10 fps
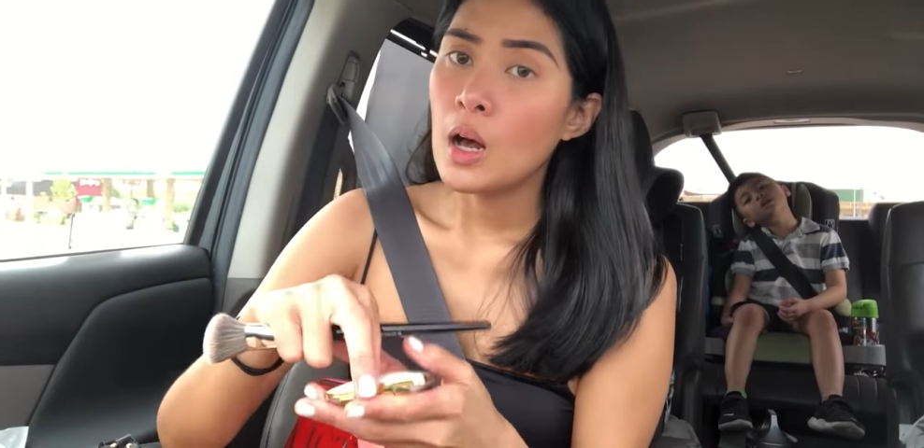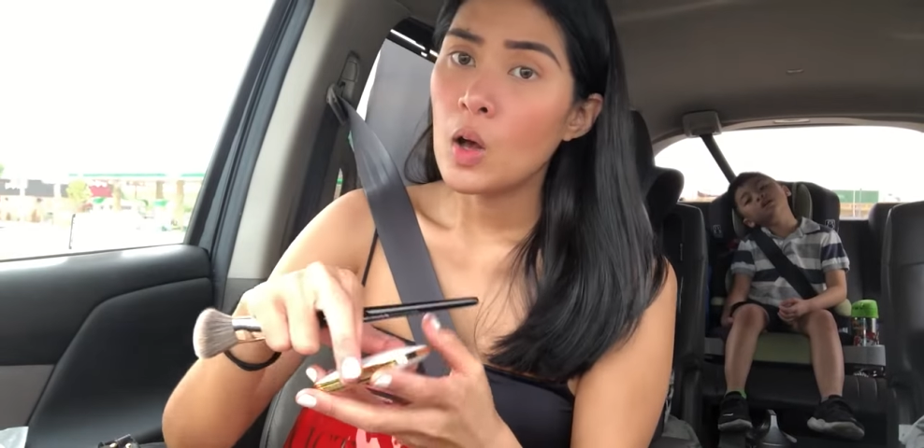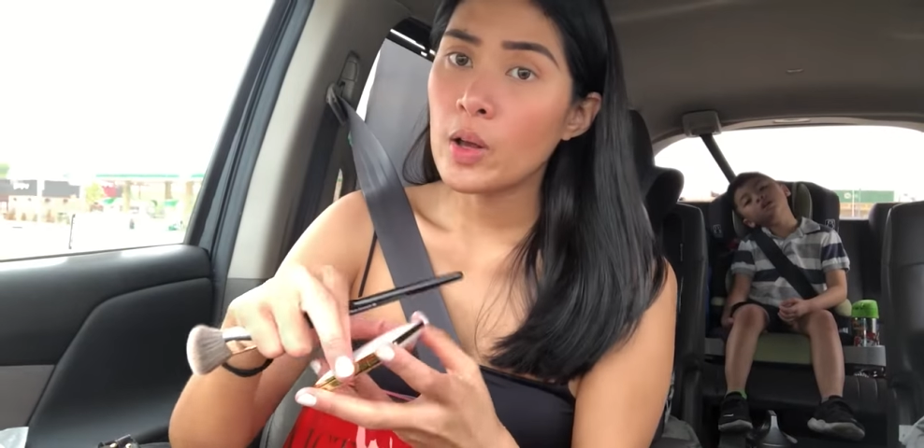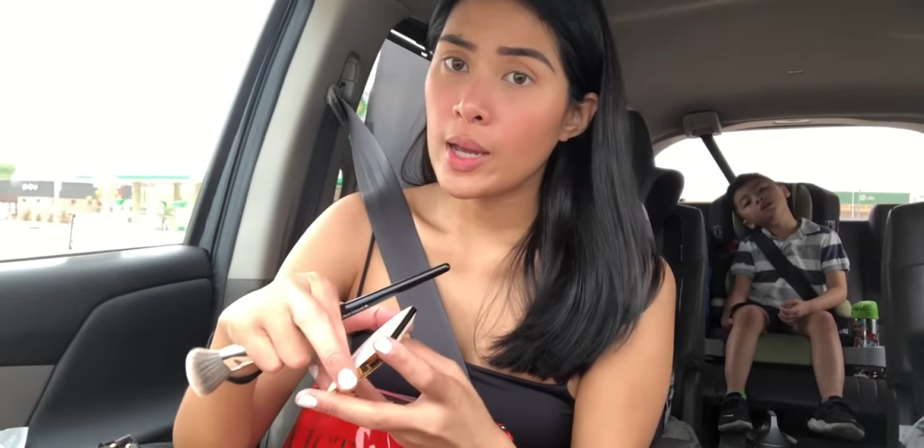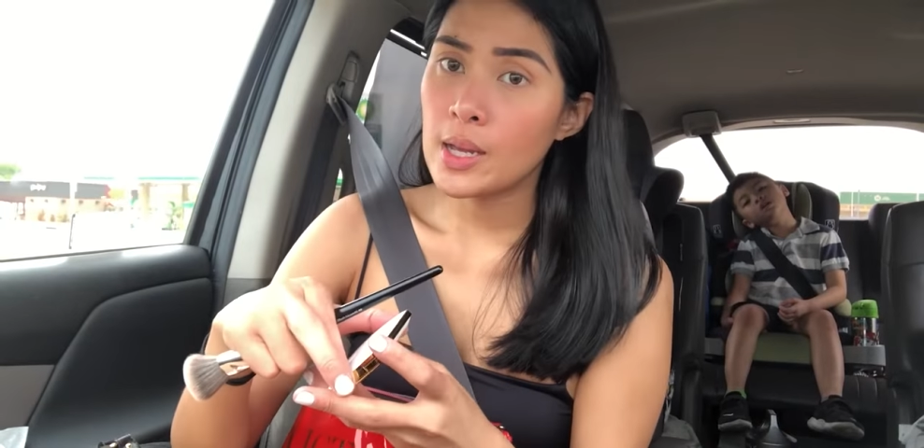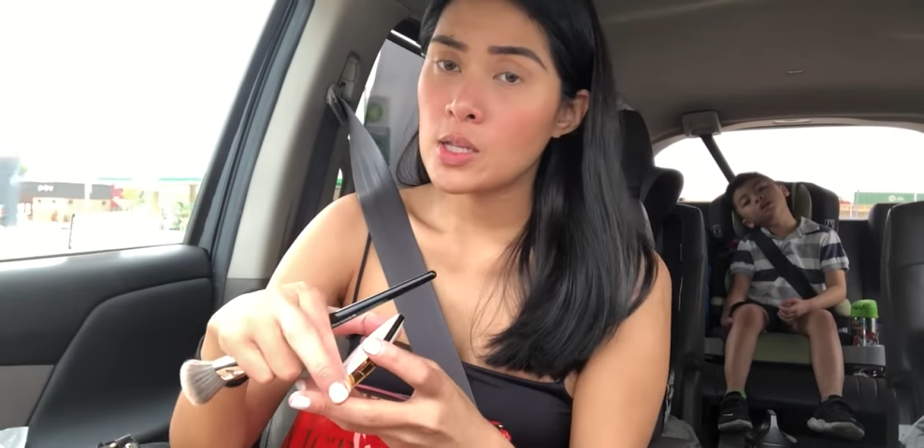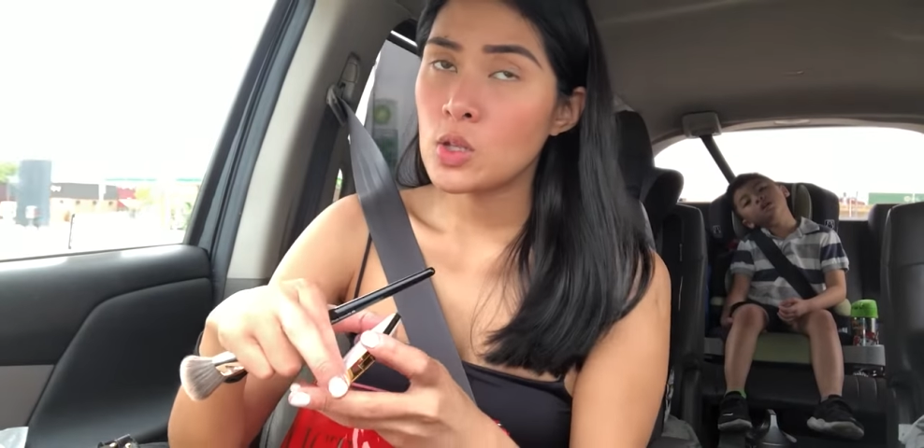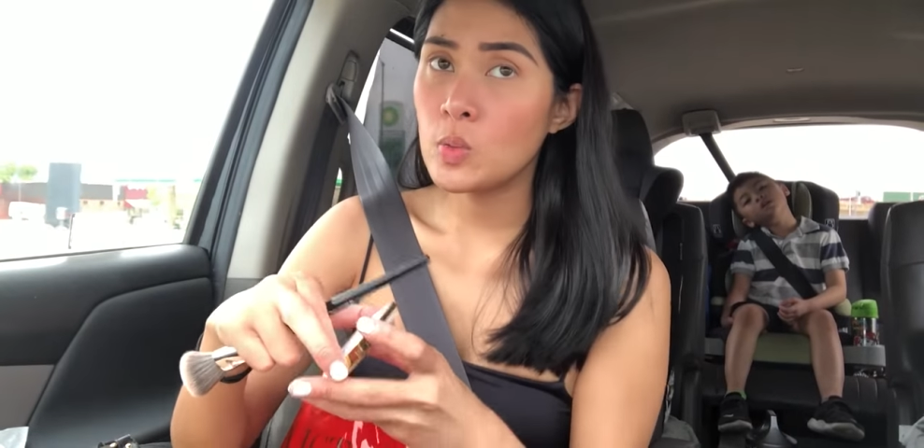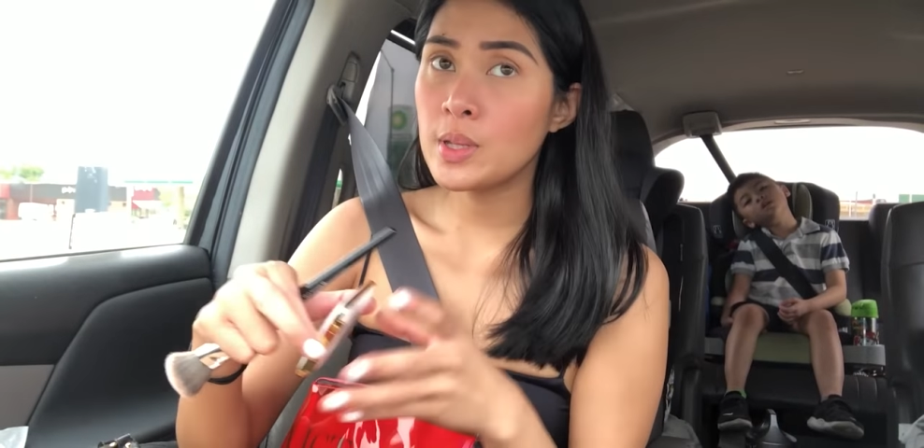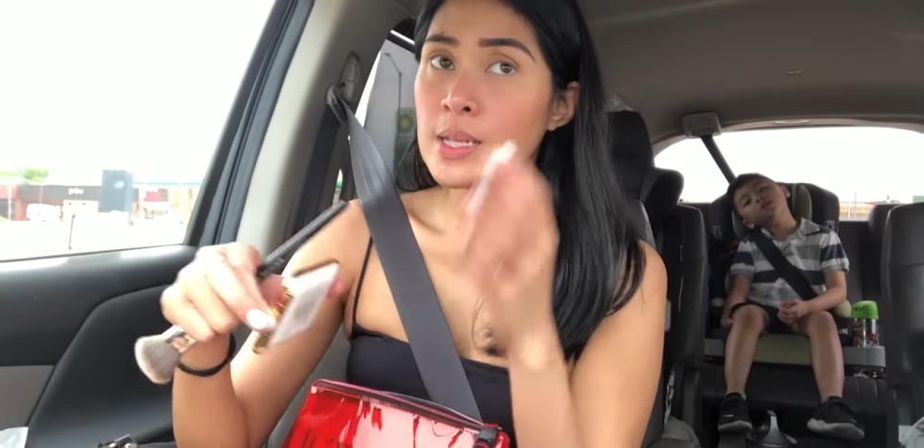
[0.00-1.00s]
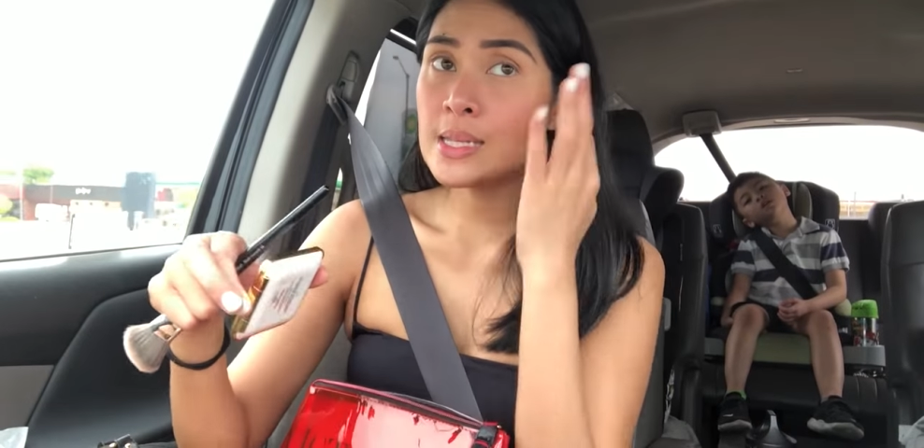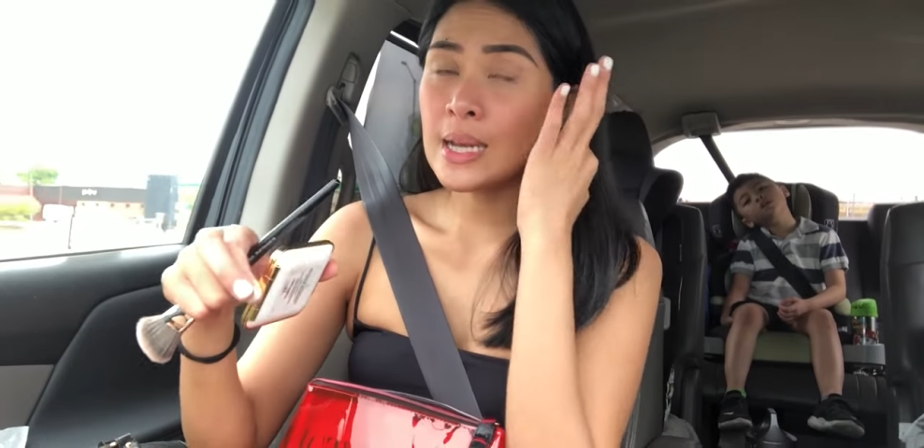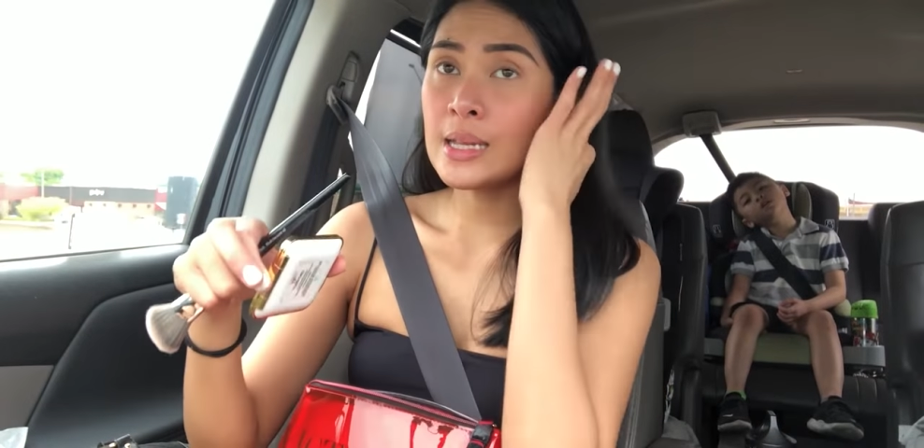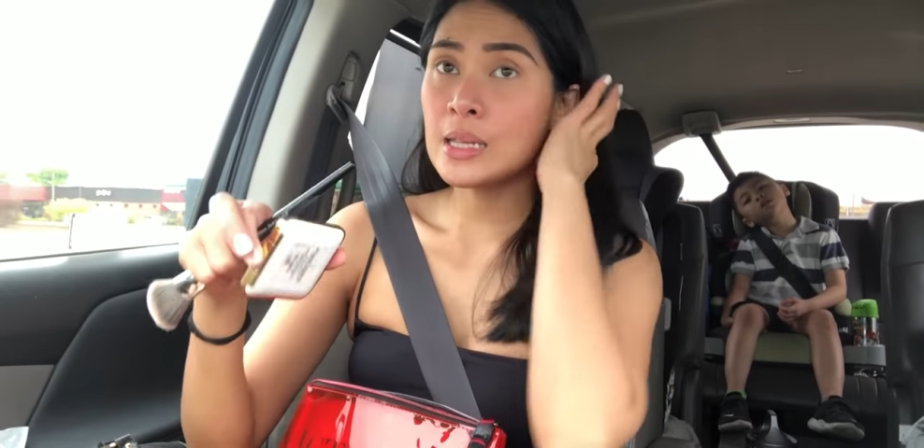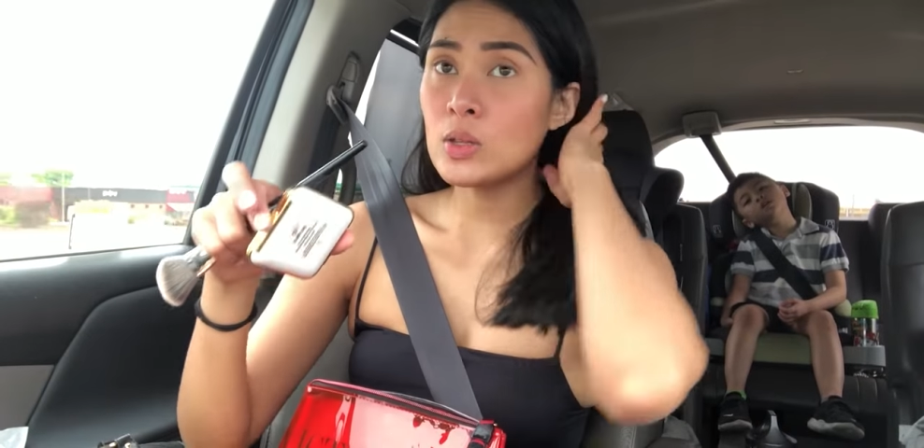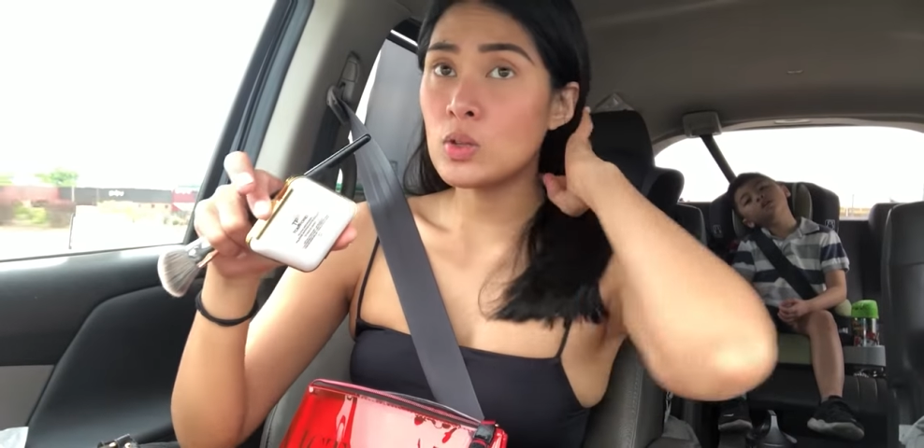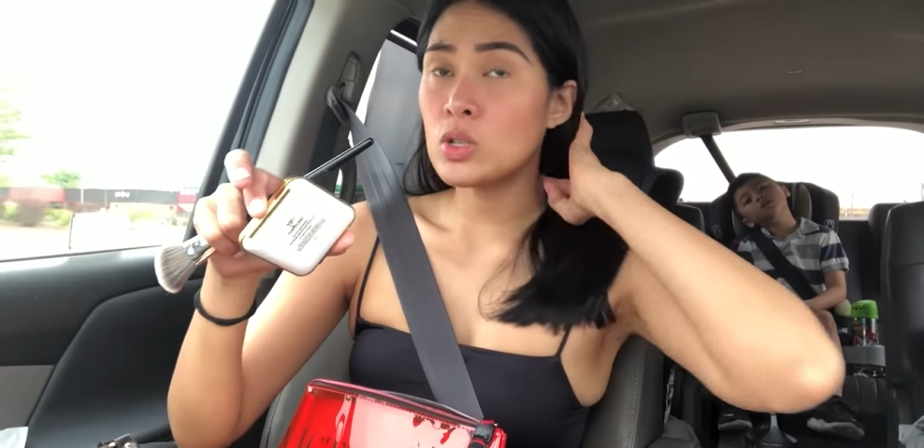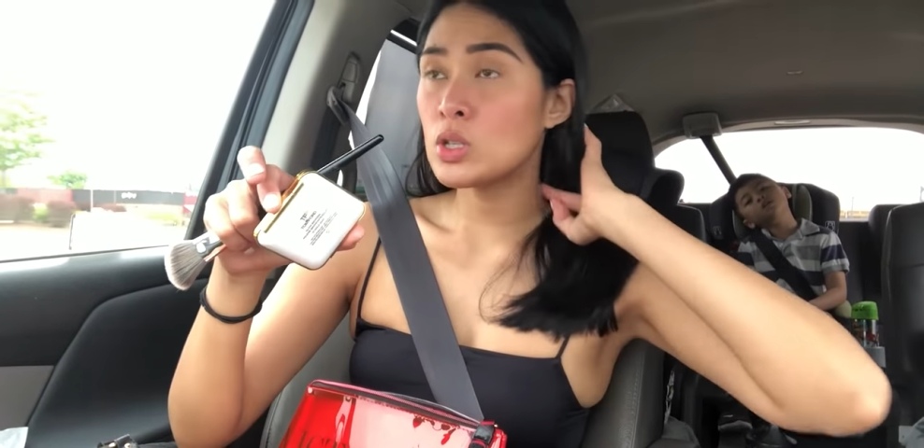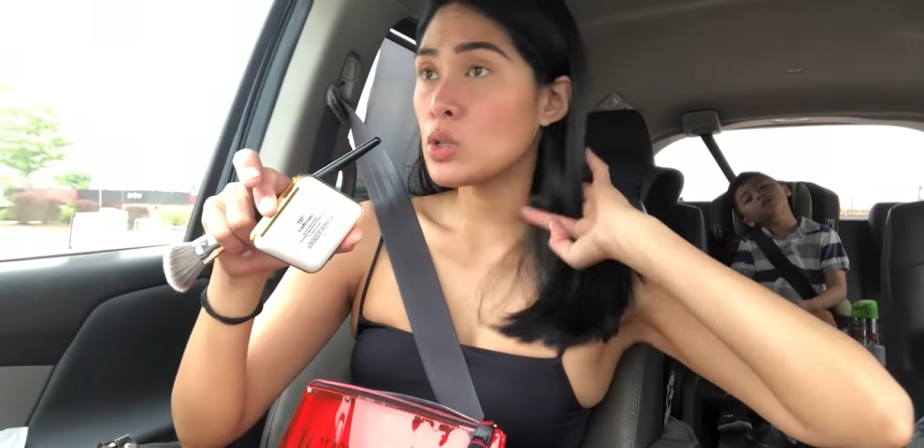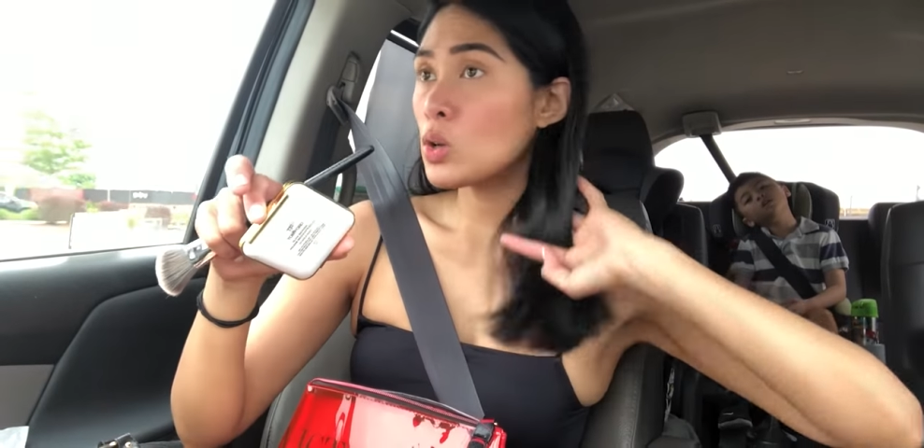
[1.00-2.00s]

Okay, so we decided to just